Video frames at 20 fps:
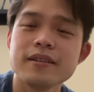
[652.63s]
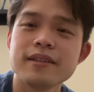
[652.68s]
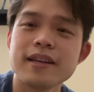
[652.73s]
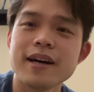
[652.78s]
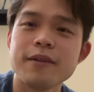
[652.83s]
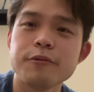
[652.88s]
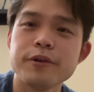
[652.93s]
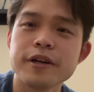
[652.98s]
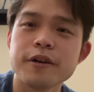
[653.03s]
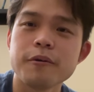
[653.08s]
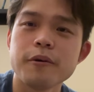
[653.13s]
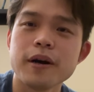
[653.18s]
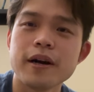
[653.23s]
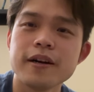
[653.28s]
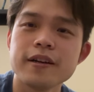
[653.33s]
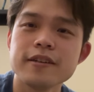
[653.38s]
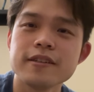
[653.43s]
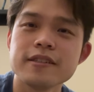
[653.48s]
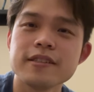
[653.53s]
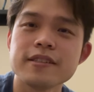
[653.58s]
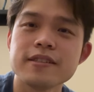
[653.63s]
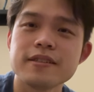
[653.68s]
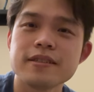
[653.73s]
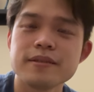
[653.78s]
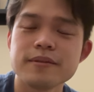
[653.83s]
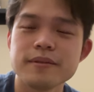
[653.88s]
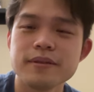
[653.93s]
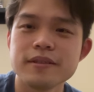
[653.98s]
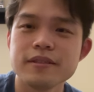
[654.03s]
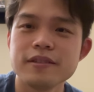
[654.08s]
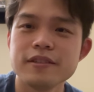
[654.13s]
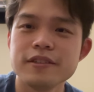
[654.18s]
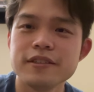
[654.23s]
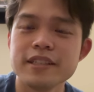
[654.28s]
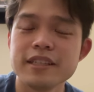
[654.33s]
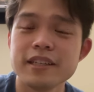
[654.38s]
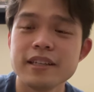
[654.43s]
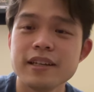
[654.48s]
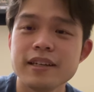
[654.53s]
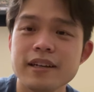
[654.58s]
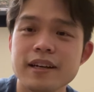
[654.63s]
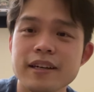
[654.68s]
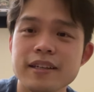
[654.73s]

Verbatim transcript: that requires using